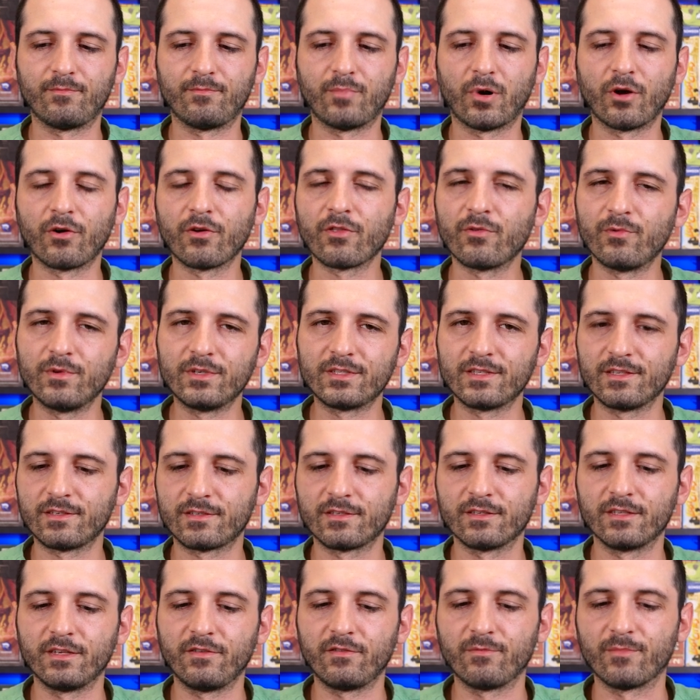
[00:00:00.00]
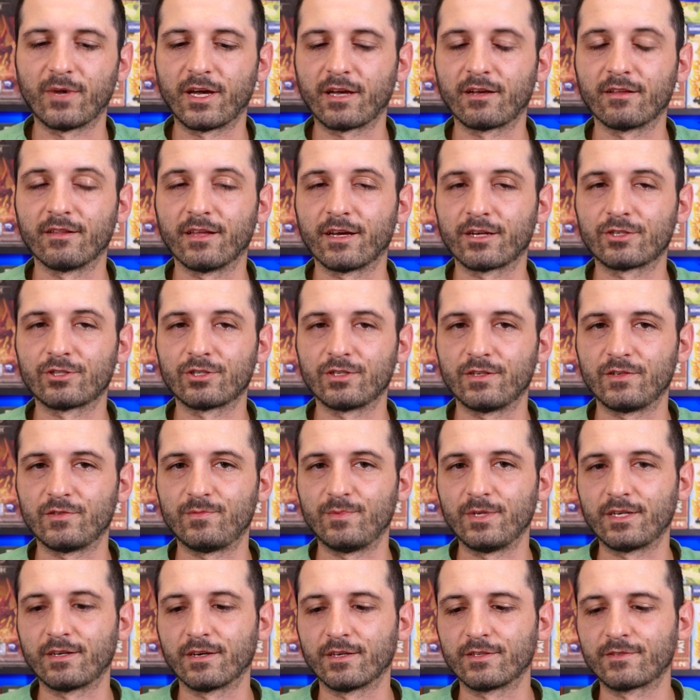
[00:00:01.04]
part of the reason this is leaving my collection is
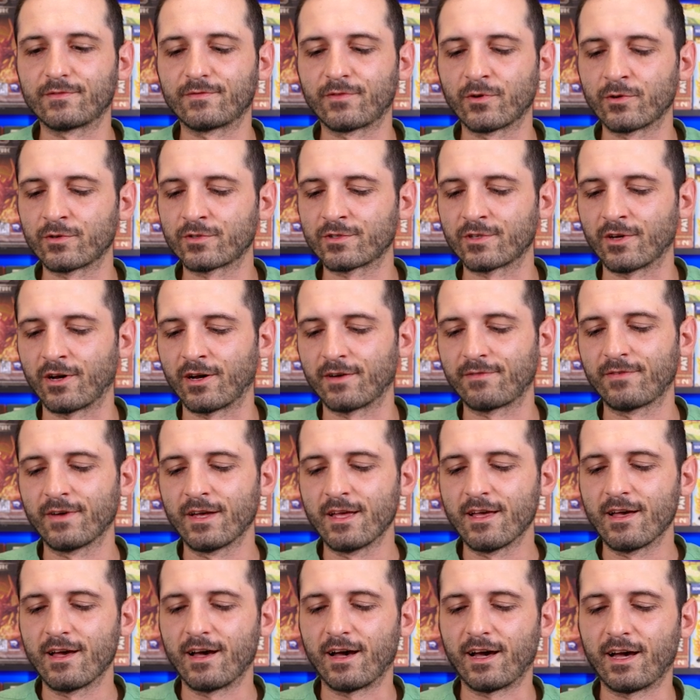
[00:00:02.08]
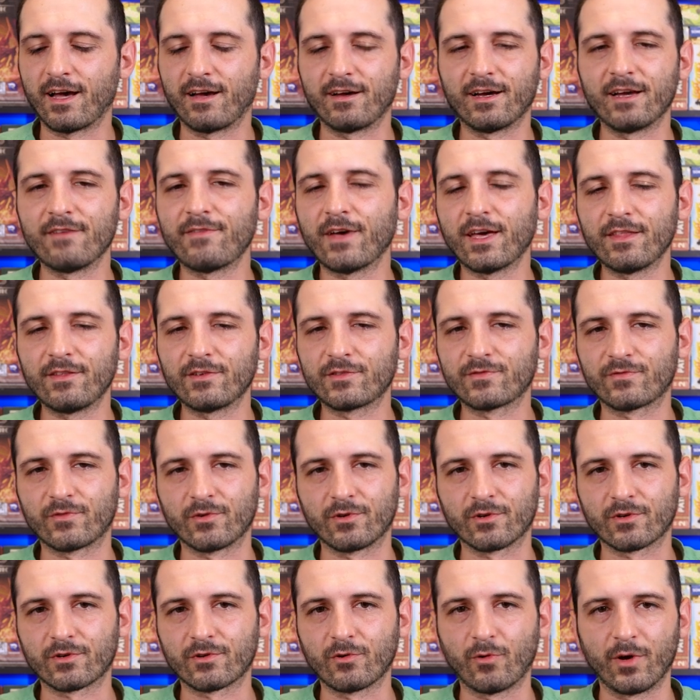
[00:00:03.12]
because first off I- i've had this
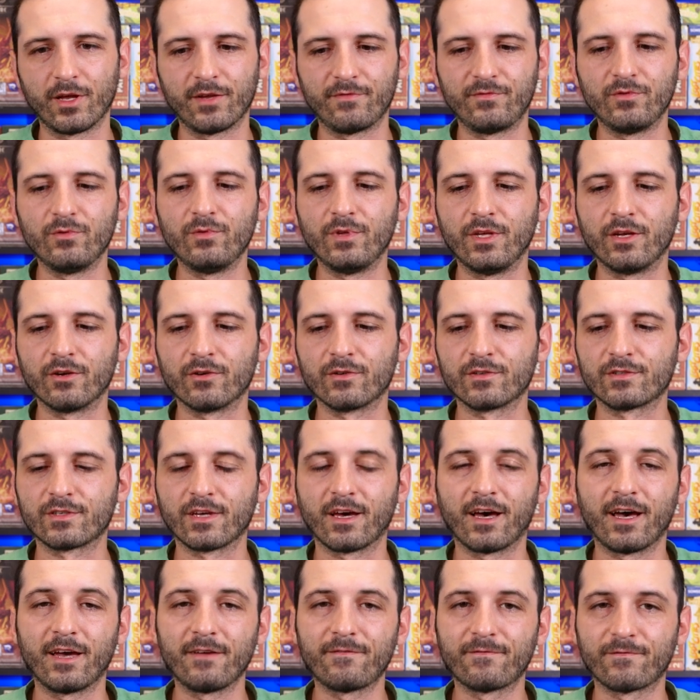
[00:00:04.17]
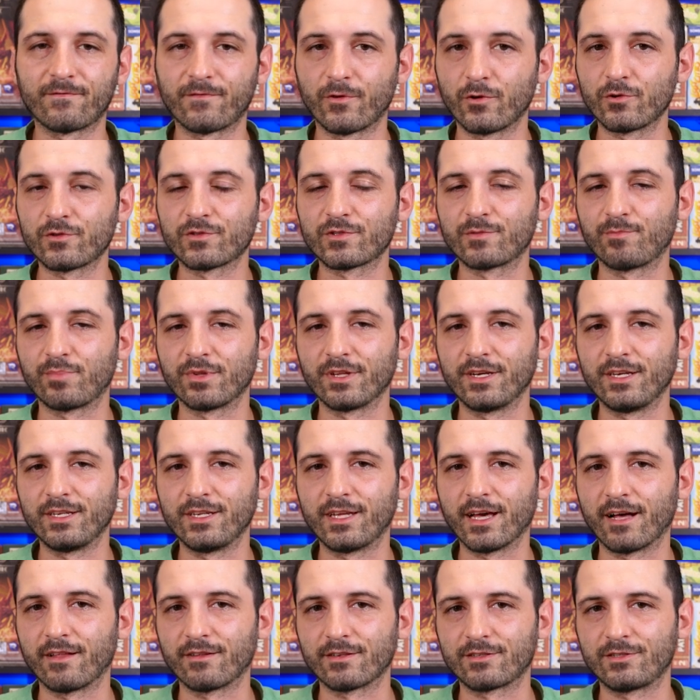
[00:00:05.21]
for quite a few years i first
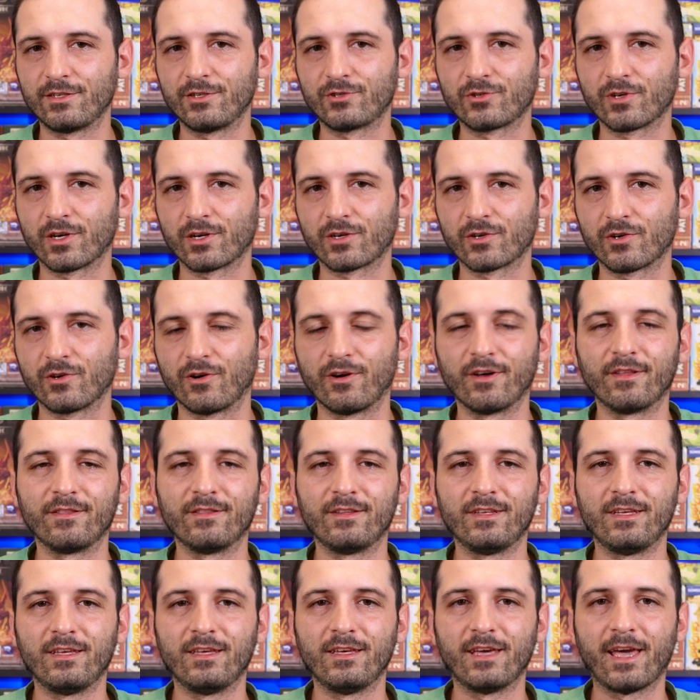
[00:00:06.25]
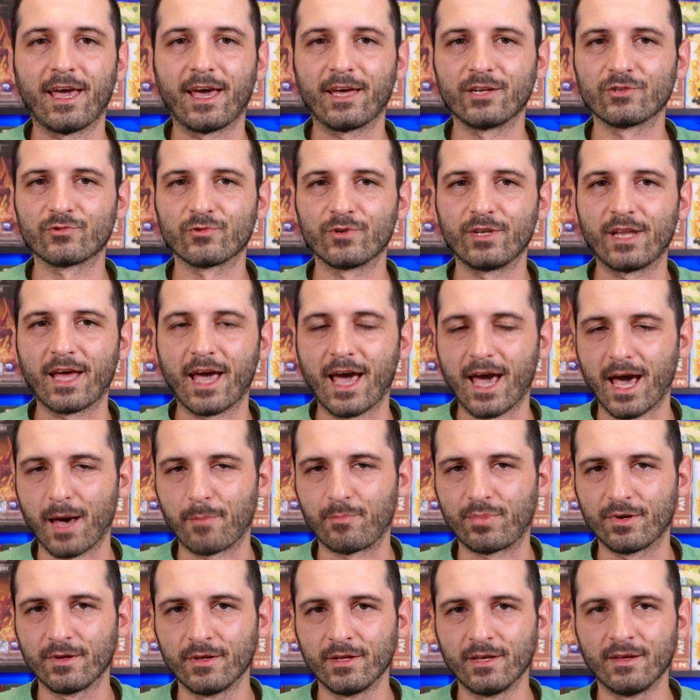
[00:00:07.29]
played galaxy trucker on the android
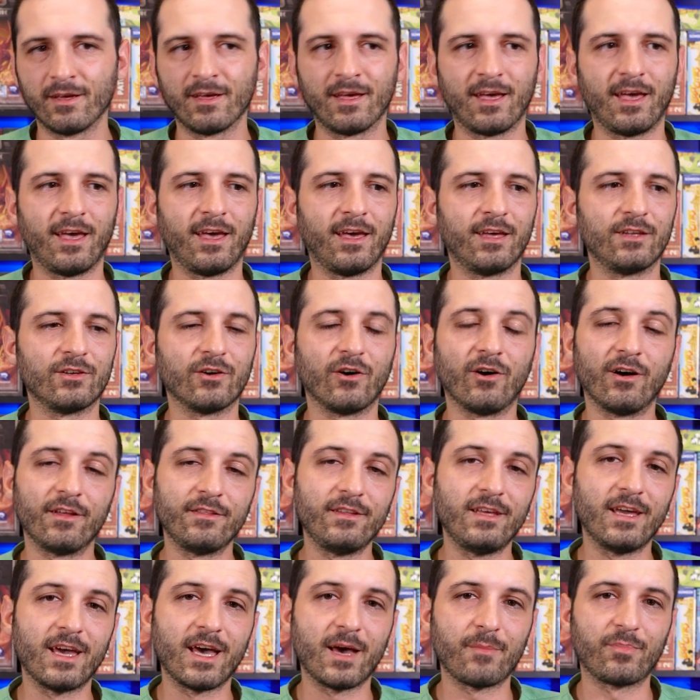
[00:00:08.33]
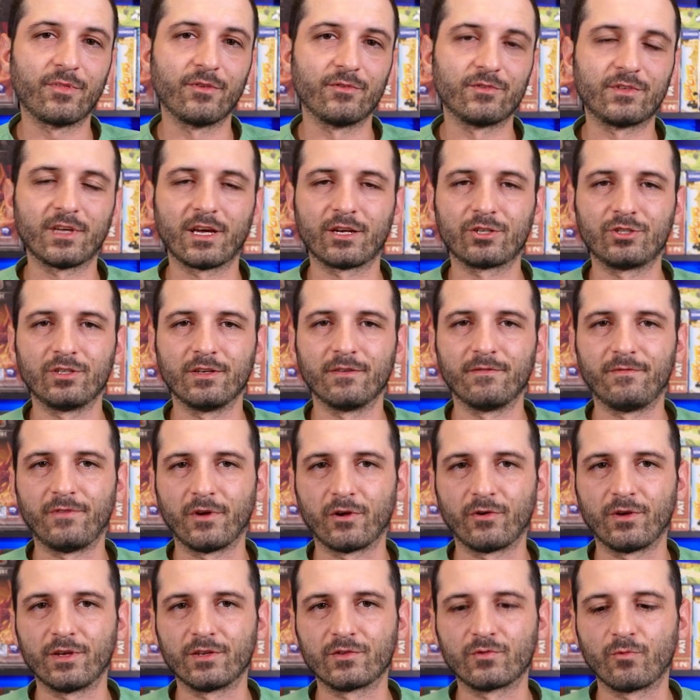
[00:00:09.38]
app and on the app, there's actually a
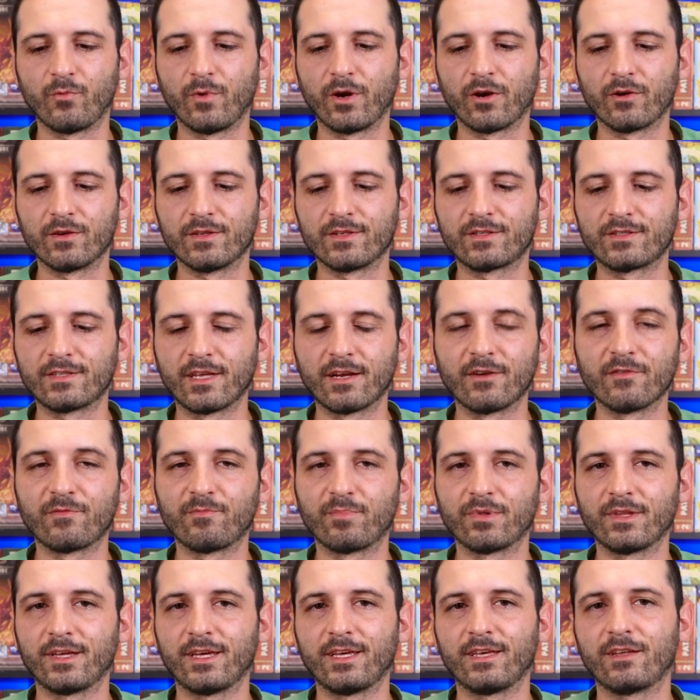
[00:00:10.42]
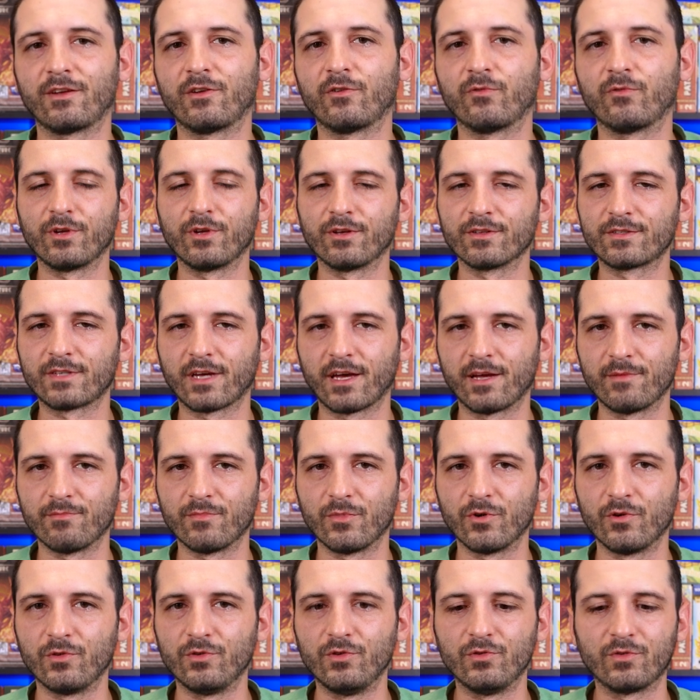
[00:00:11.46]
variant where instead of playing real time
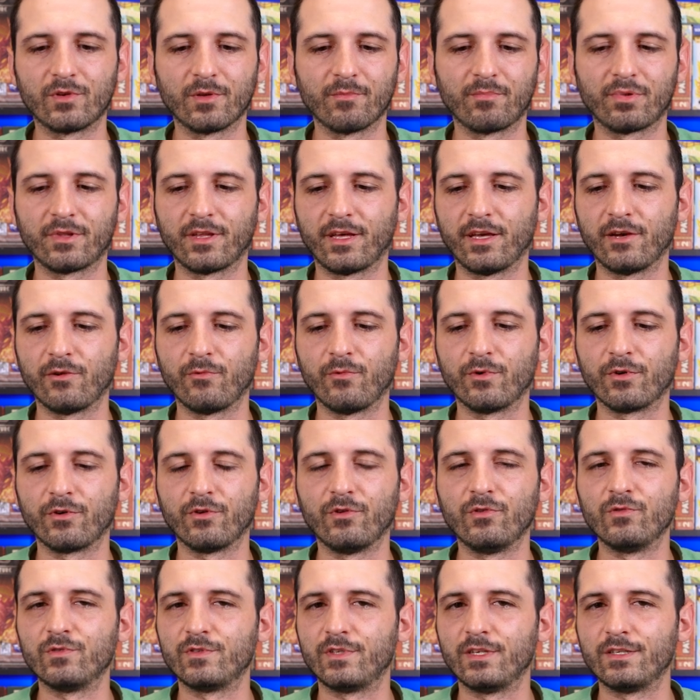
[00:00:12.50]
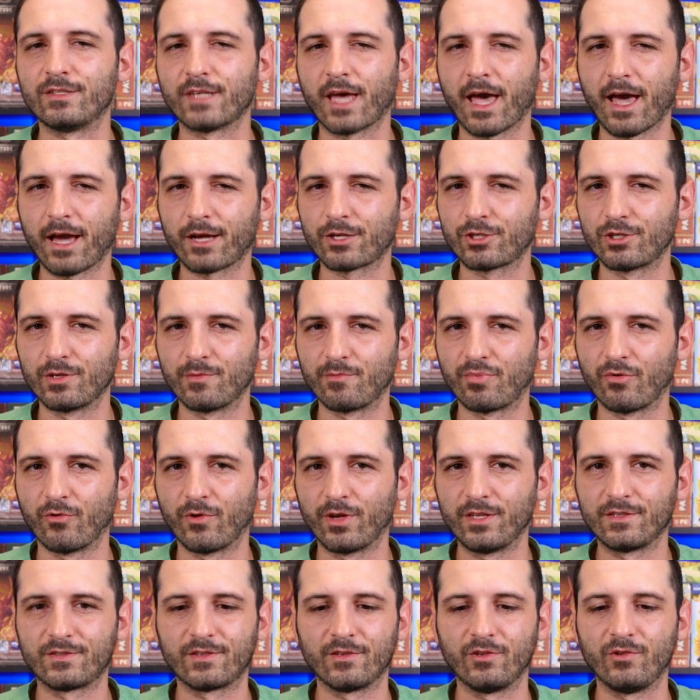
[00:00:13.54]
mode, you can play it where you use these action
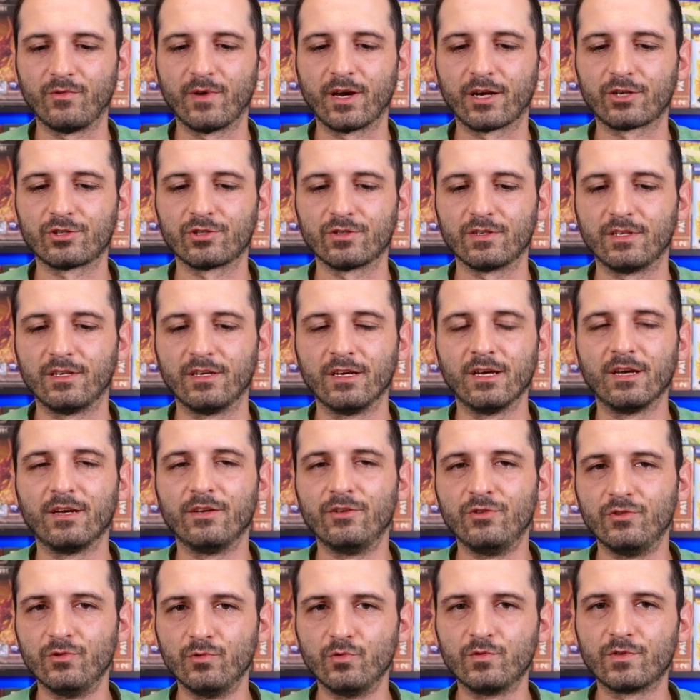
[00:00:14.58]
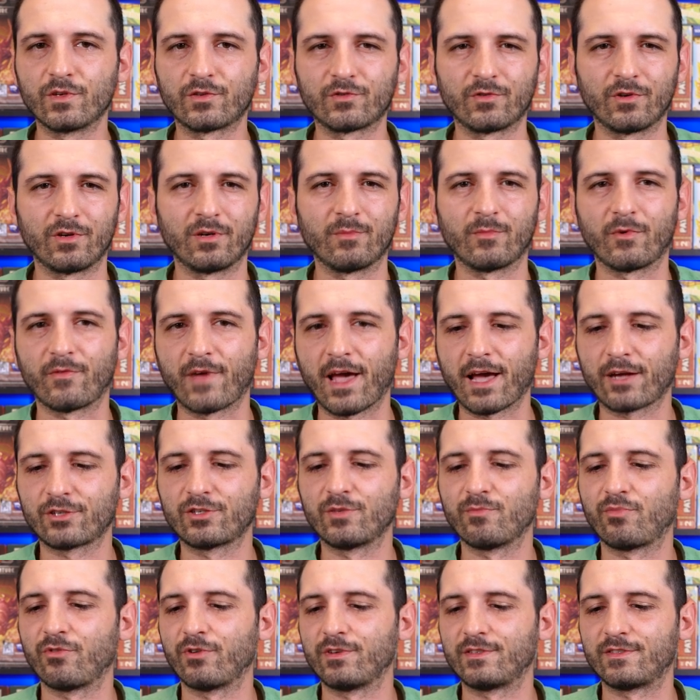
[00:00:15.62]
points and you actually use a certain number of
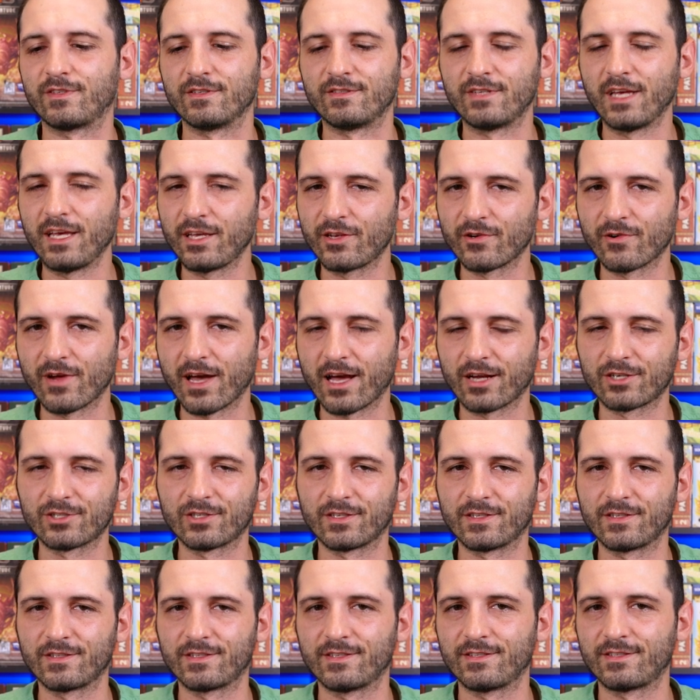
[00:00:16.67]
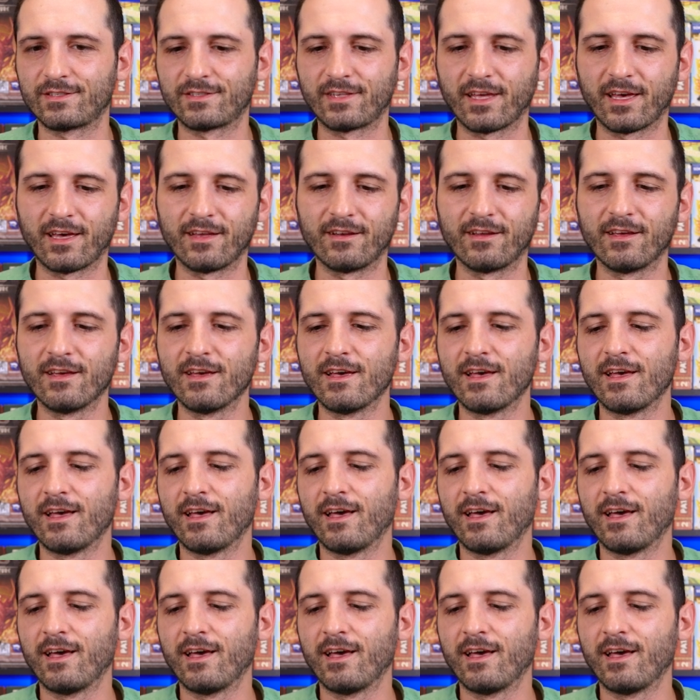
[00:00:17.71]
action points to take your actions instead.